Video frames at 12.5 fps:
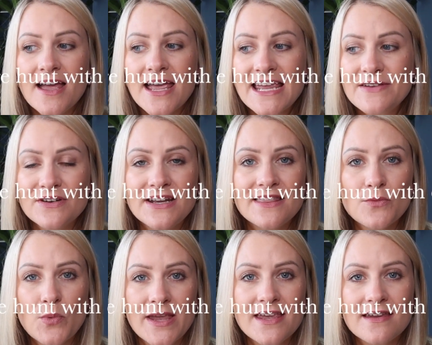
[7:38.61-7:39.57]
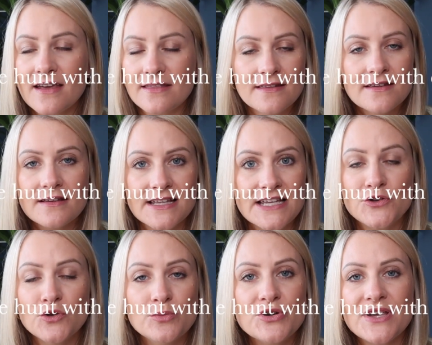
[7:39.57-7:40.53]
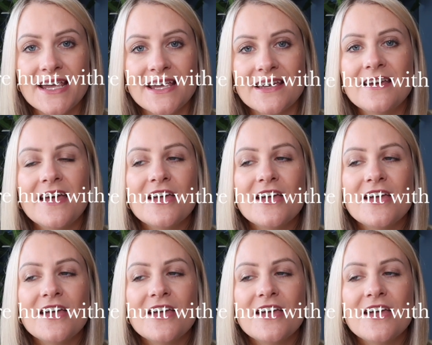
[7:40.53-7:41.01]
even in the week, in the normal year,